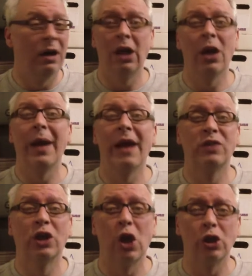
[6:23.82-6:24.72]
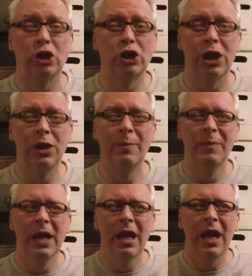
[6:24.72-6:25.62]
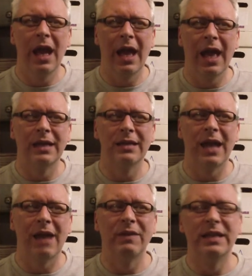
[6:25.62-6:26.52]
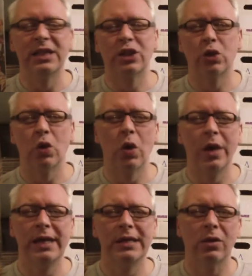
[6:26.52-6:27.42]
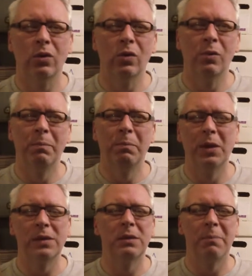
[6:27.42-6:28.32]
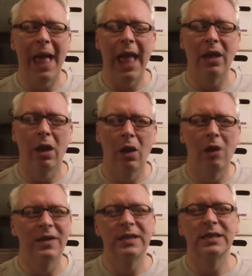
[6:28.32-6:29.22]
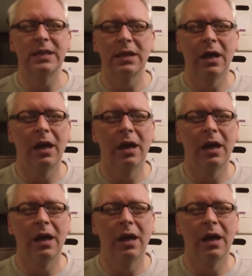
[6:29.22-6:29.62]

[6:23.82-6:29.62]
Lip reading: Khonshu and having destroyed or put to bed a lot of his